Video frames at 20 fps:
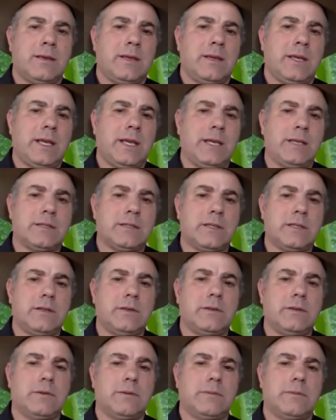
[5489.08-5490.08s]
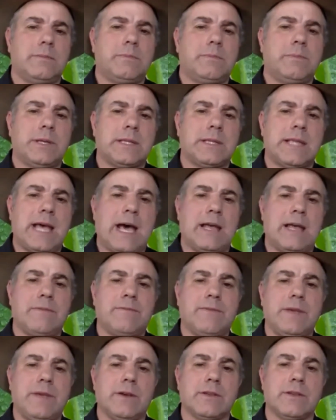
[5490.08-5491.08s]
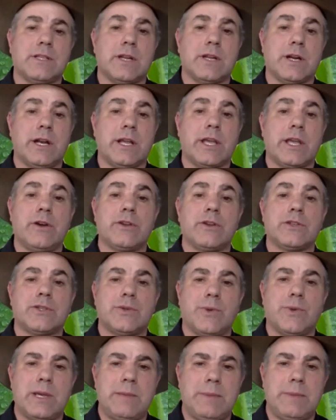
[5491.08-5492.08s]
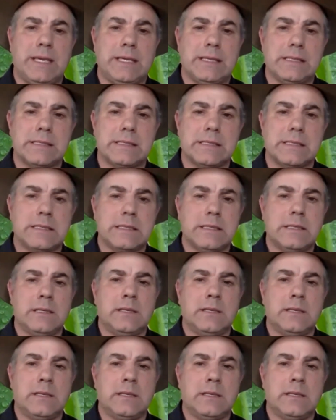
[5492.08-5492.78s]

is to put that in fields that are going to go to soybeans.